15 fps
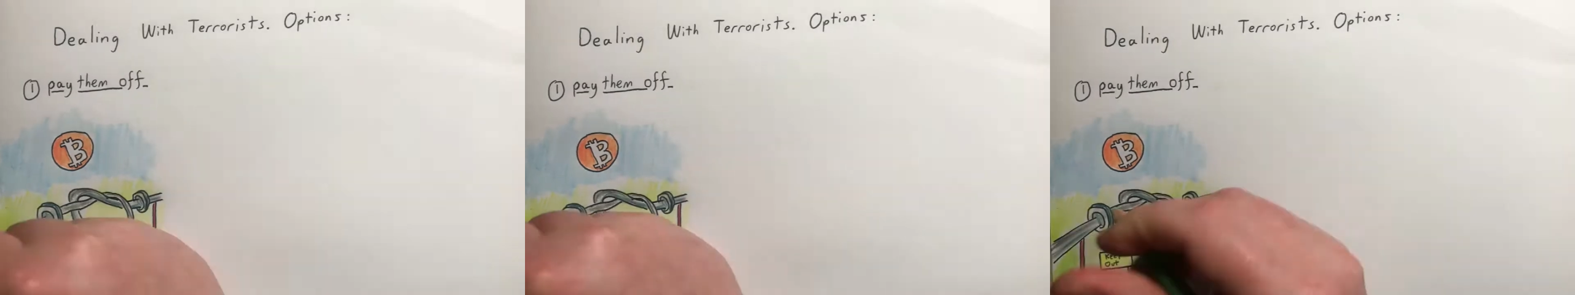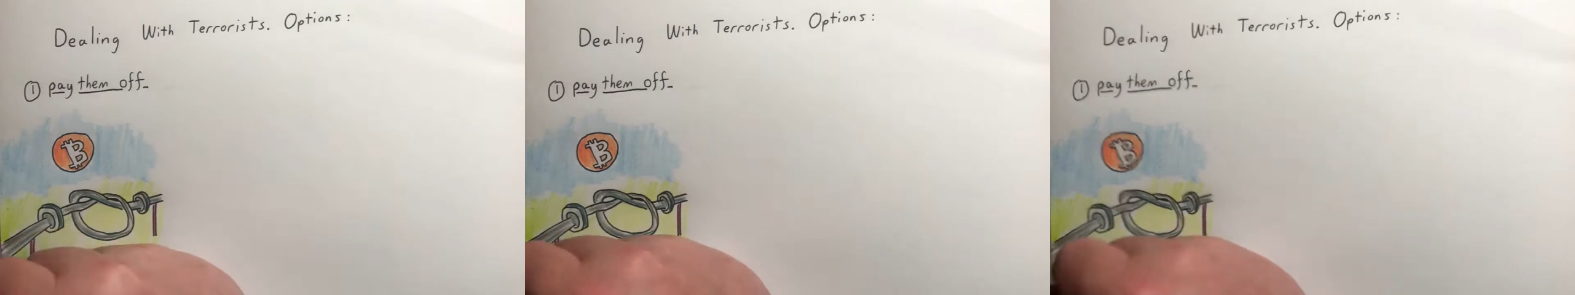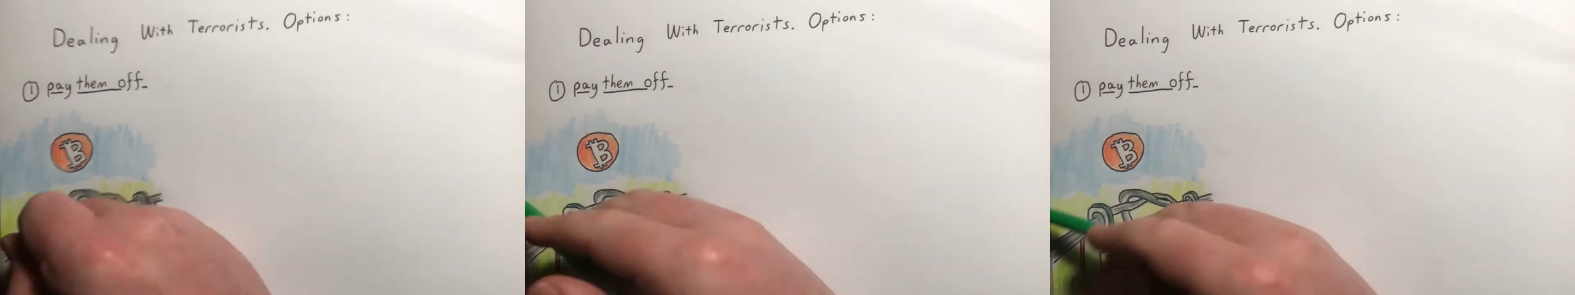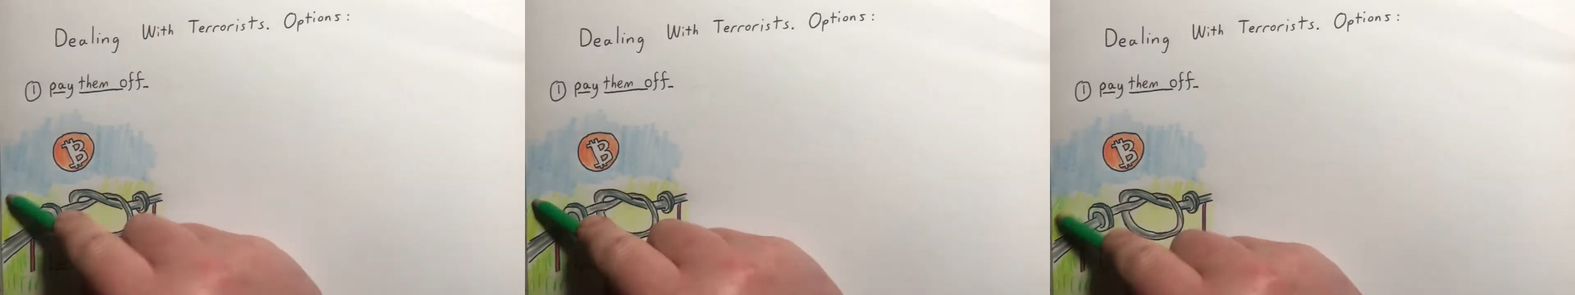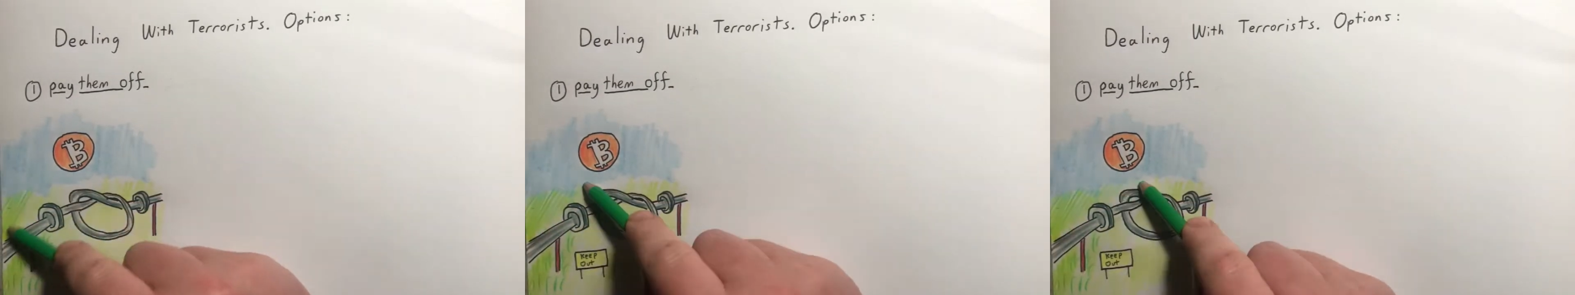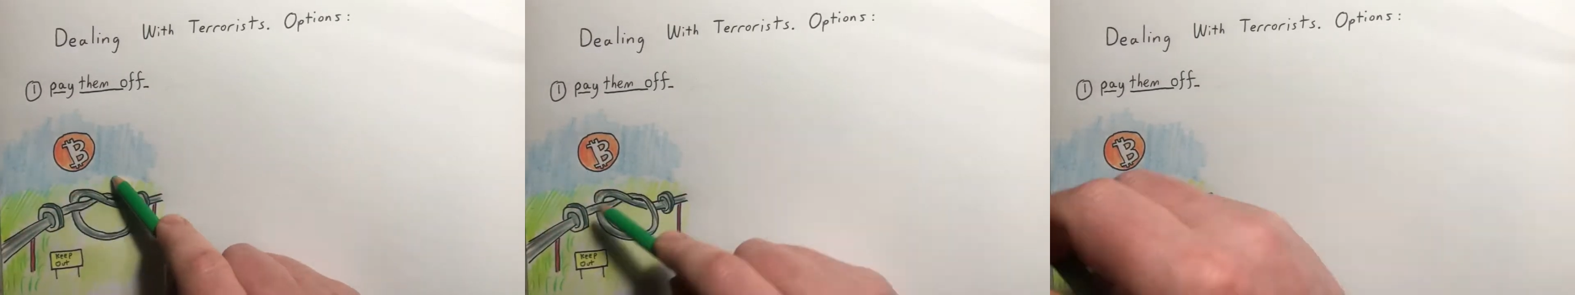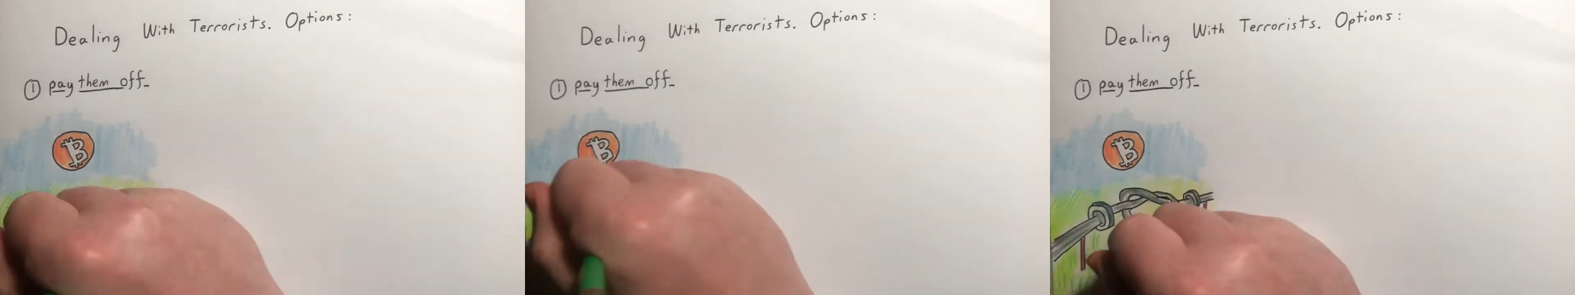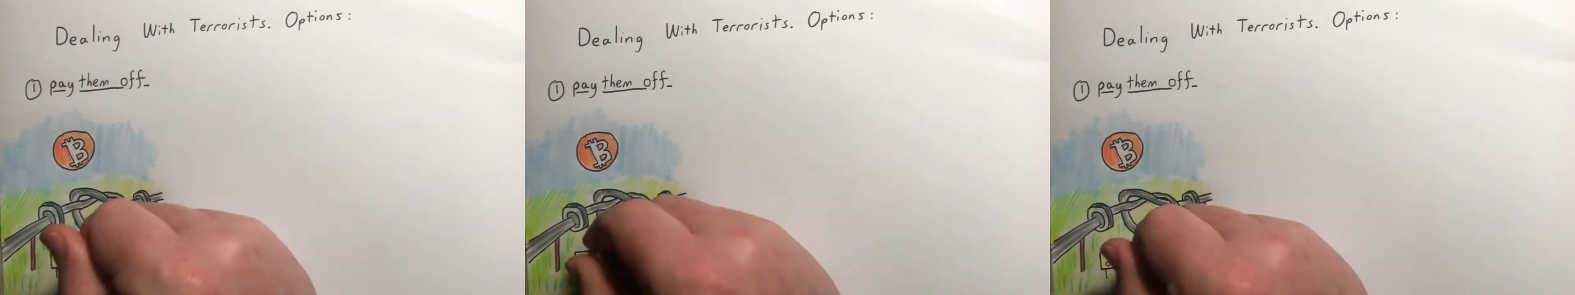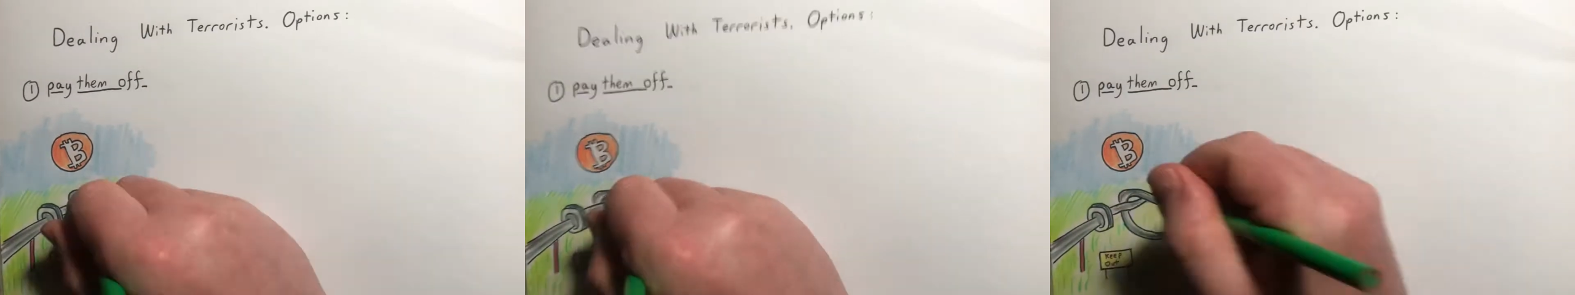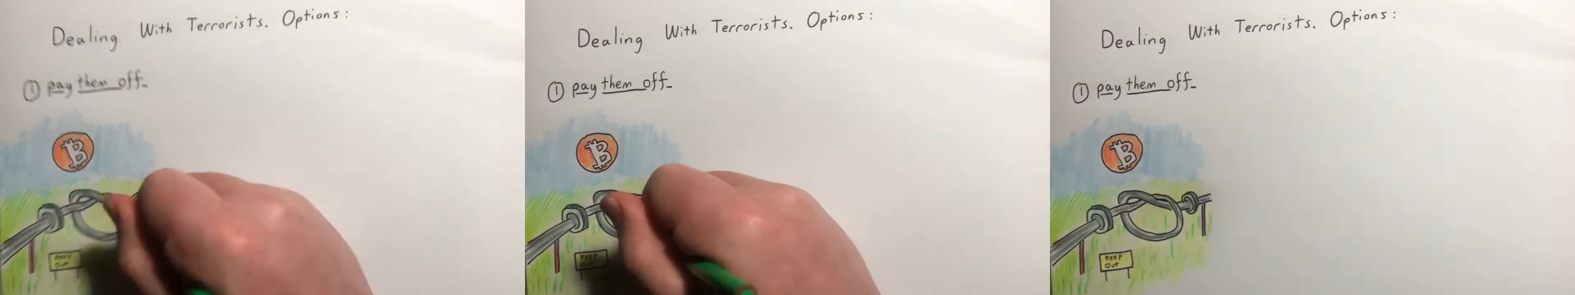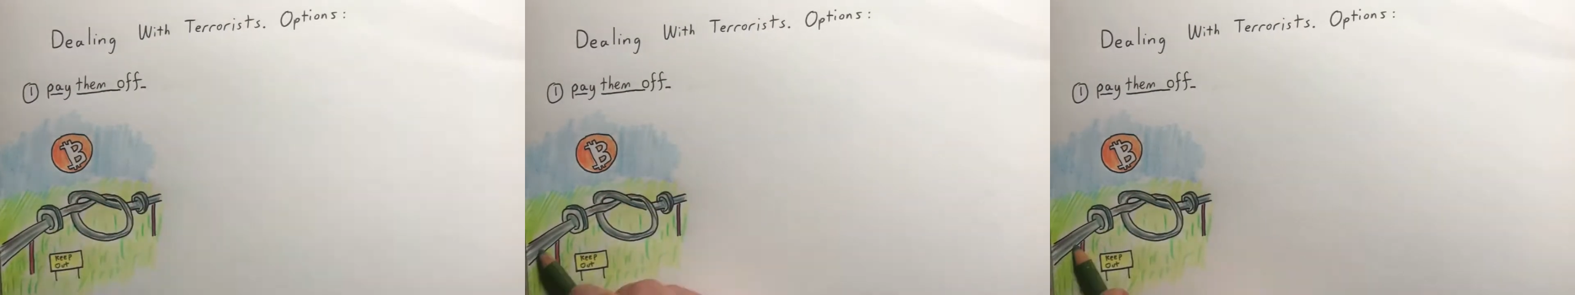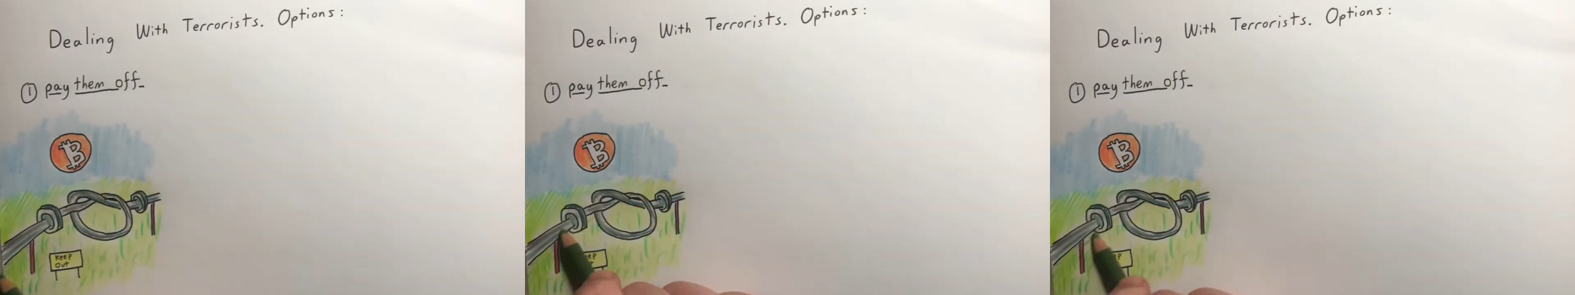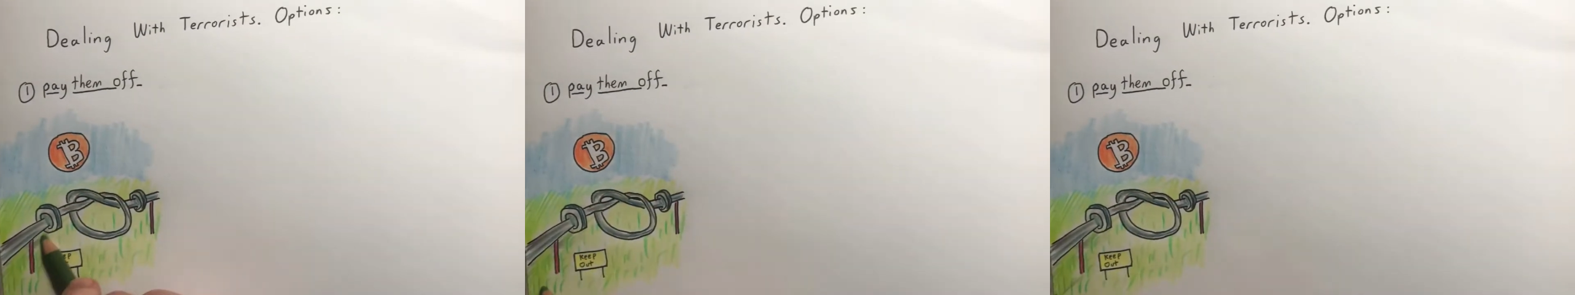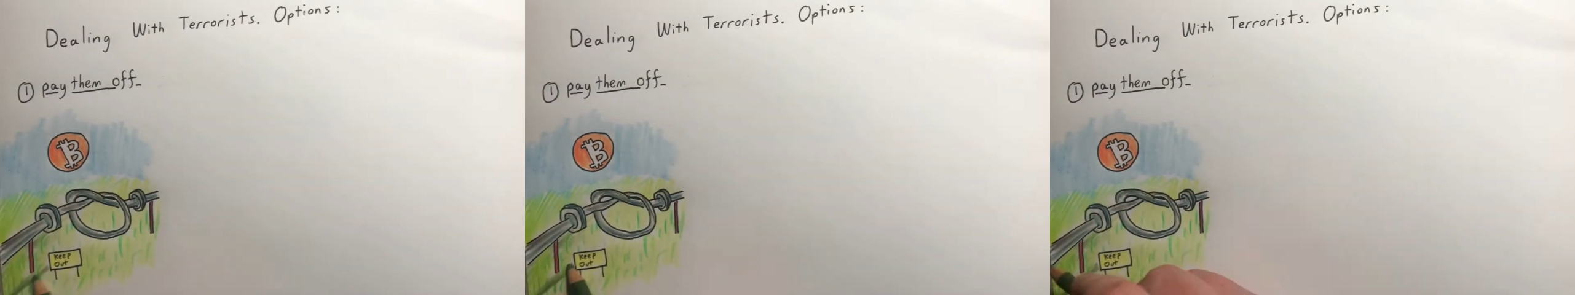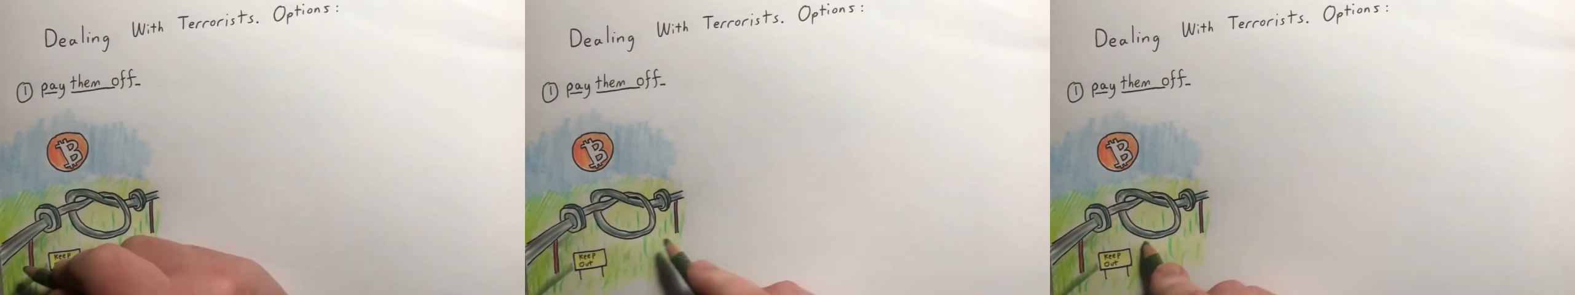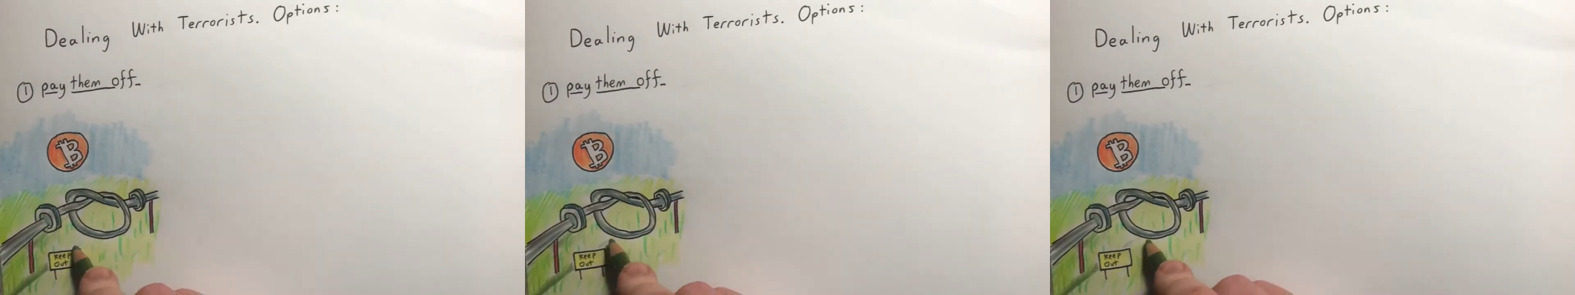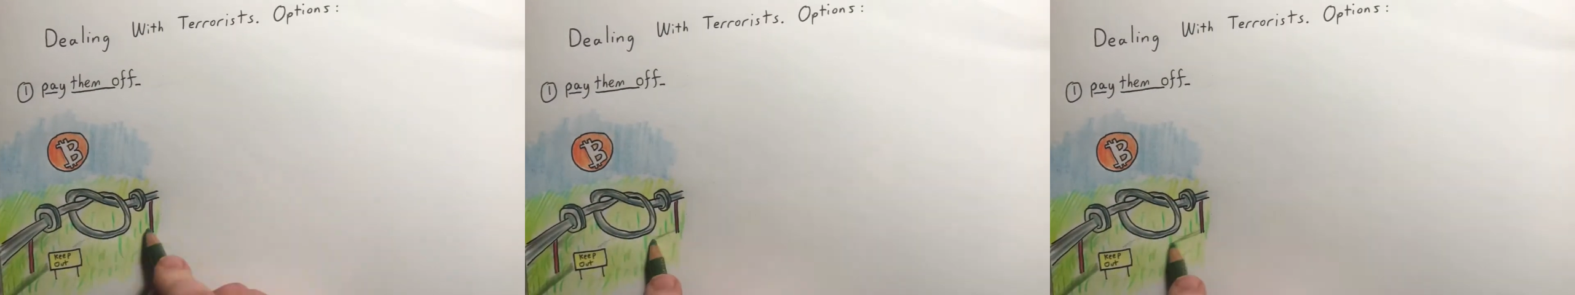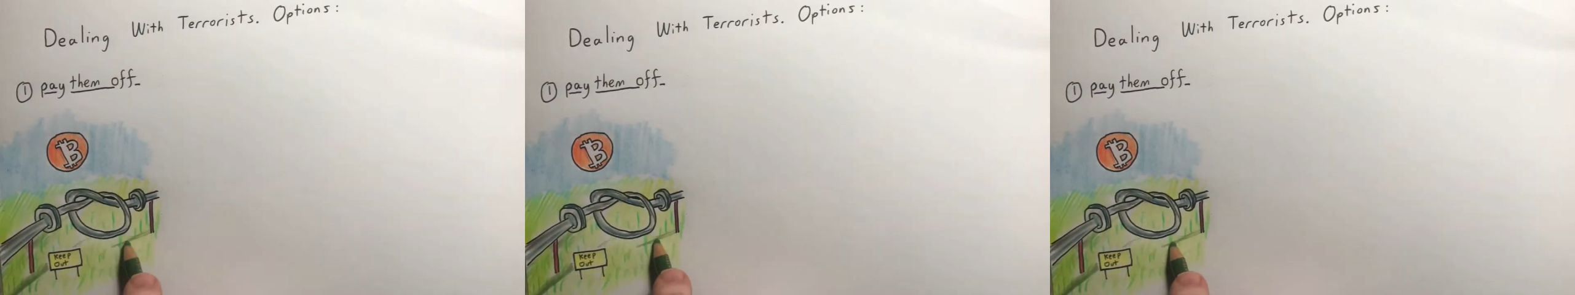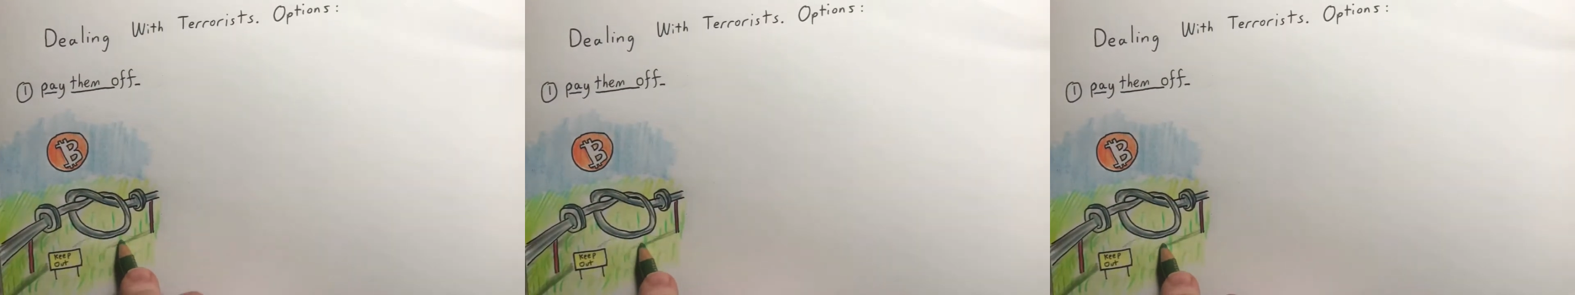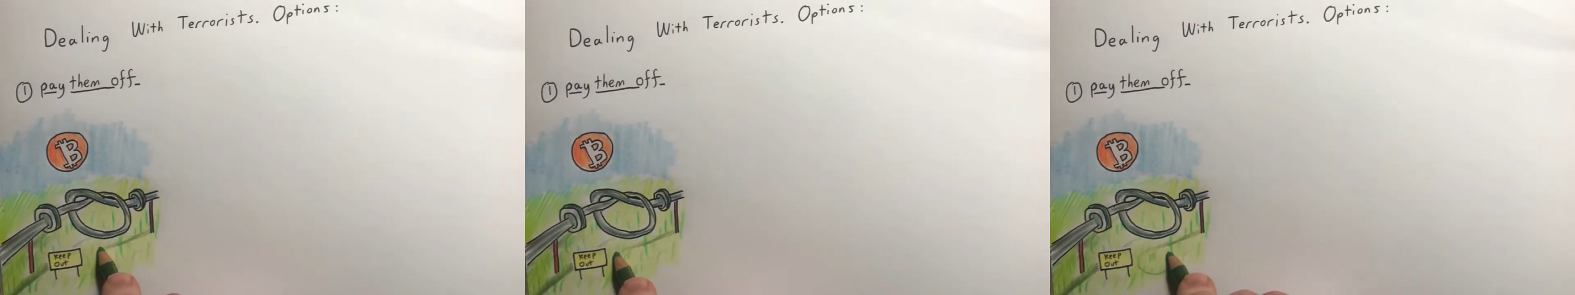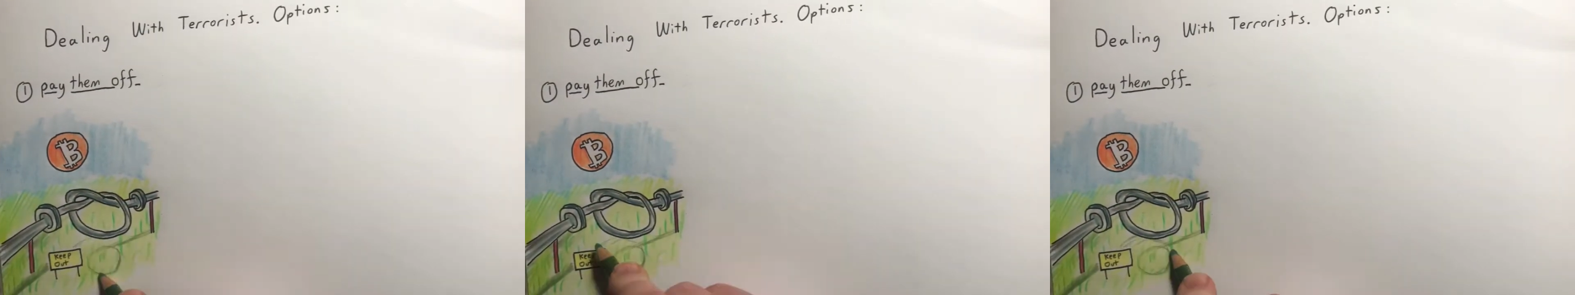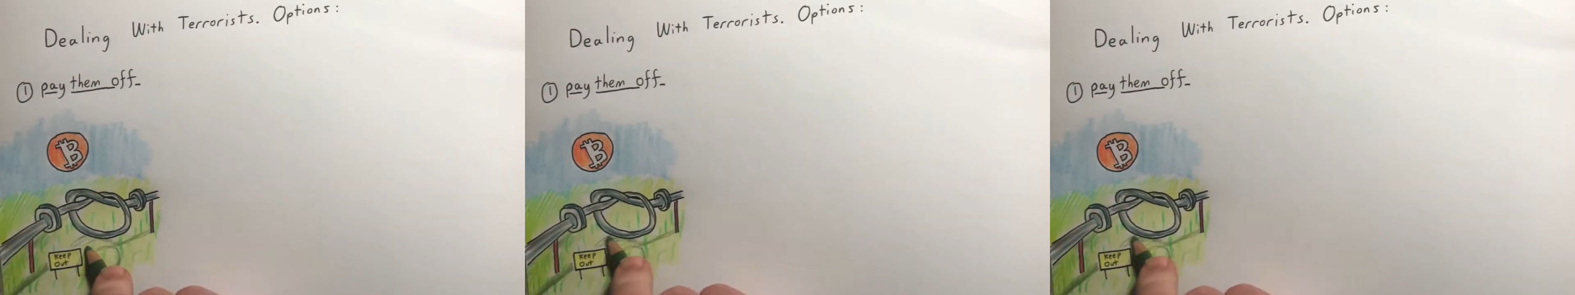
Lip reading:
[unreadable: no face in view]